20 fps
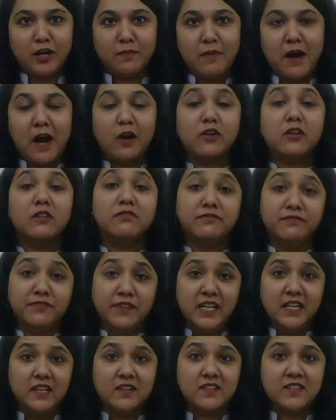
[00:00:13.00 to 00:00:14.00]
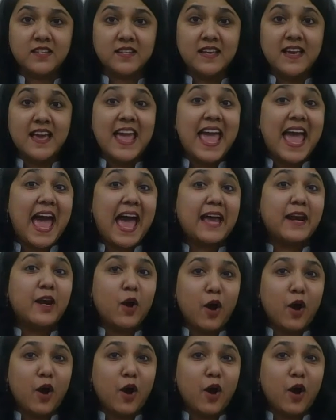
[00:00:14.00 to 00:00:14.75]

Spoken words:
about fillers, an